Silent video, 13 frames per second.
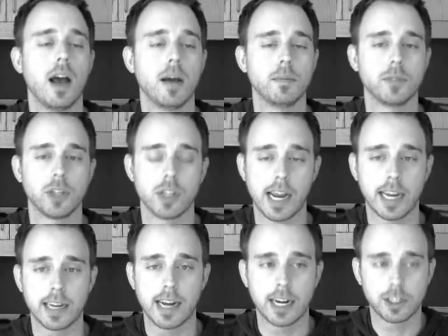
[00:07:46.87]
so that I
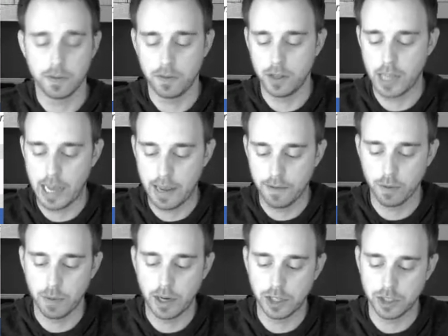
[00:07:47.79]
could actually view that
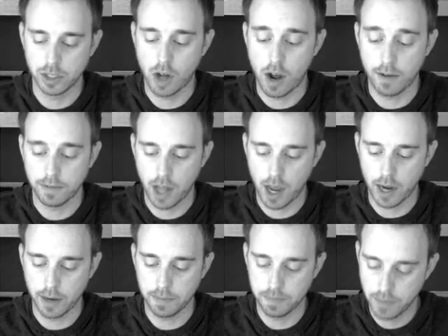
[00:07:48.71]
information
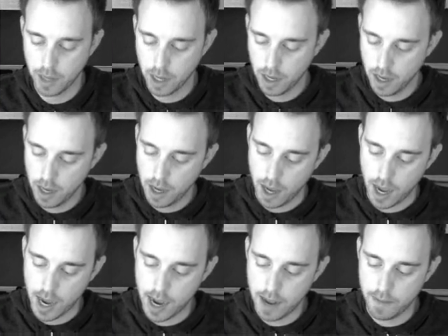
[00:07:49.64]
offline.
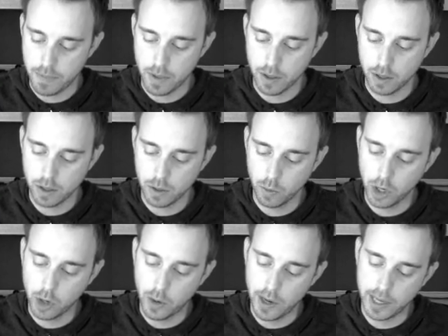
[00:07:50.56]

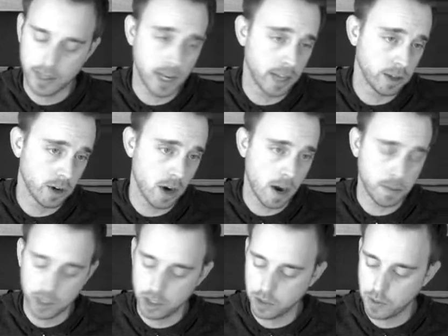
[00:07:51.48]
Real quick, the other
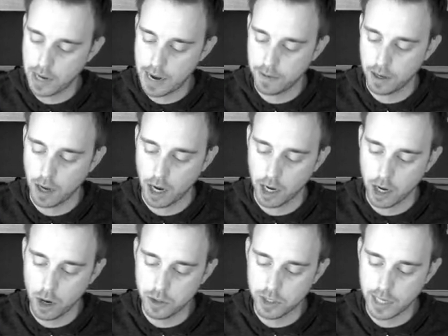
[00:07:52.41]
options, we have a
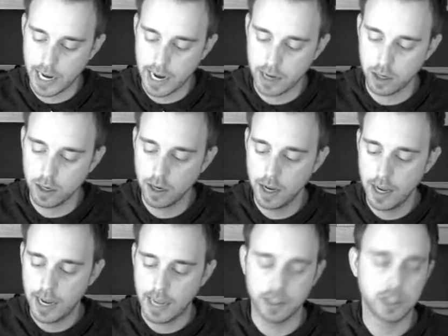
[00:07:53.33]
code scanner,
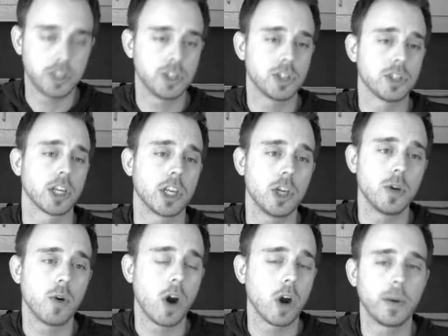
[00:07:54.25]
and this is just a
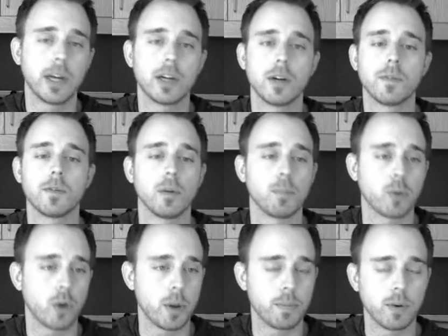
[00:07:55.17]
QR reader for
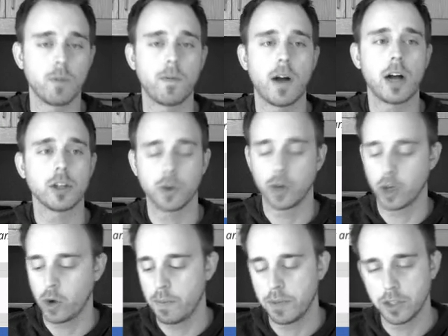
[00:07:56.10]
employee profiles or
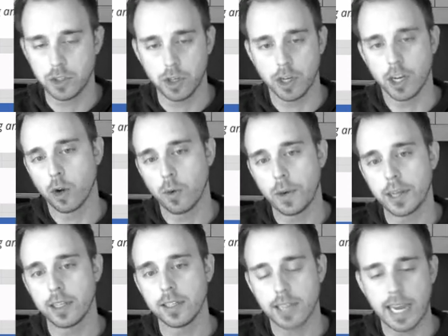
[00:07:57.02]
equipment, so you can
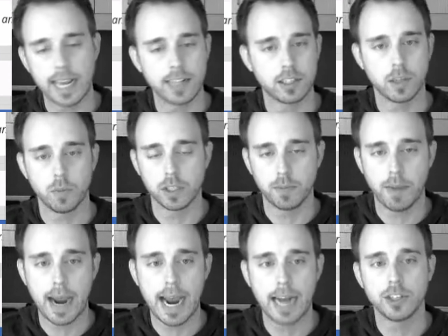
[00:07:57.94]
quickly scan someone's
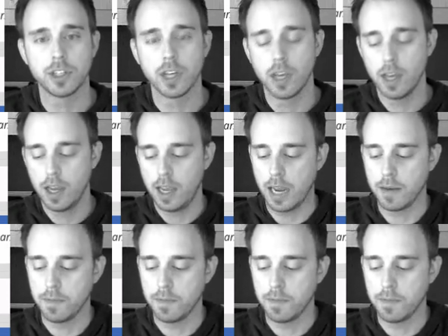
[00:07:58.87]
badge and